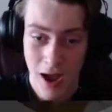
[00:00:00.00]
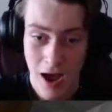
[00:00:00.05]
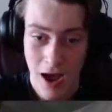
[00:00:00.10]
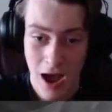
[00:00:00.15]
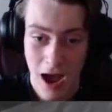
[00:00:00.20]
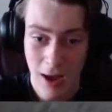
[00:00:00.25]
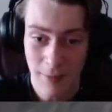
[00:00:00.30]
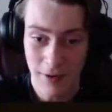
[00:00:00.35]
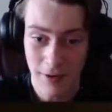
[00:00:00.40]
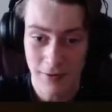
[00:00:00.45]

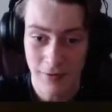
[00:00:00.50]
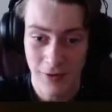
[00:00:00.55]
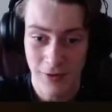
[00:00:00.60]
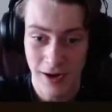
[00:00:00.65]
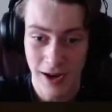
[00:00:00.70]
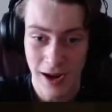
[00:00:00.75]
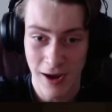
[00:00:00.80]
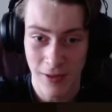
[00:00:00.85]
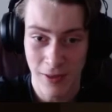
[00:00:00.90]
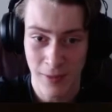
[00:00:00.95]
I mean, for
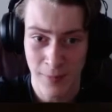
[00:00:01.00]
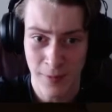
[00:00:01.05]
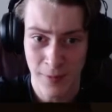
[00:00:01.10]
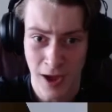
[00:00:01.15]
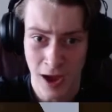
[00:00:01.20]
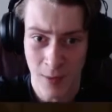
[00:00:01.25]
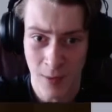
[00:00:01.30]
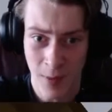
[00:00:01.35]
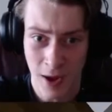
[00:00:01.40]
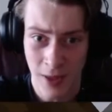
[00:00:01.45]
now,
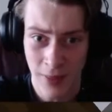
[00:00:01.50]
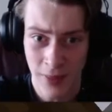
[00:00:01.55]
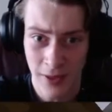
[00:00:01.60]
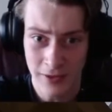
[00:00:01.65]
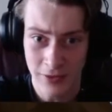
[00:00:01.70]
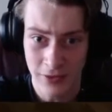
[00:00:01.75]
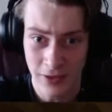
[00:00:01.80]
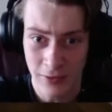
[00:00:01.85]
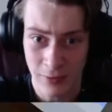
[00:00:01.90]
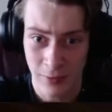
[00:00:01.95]
I
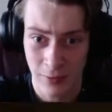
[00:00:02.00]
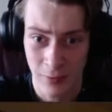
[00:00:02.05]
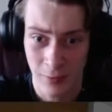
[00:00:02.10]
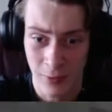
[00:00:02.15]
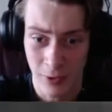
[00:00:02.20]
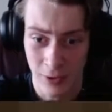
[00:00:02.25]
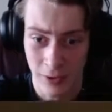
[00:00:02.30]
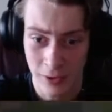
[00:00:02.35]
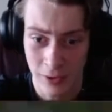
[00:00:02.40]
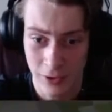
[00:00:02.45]
think this will
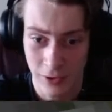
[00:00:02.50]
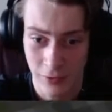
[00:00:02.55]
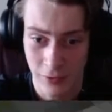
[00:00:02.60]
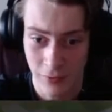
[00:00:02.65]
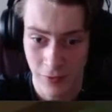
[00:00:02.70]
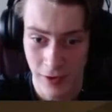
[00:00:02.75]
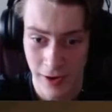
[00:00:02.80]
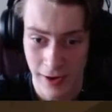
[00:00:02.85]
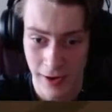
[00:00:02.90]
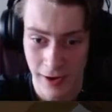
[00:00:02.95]
work just
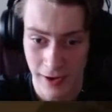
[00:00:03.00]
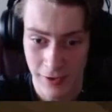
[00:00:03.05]
fine.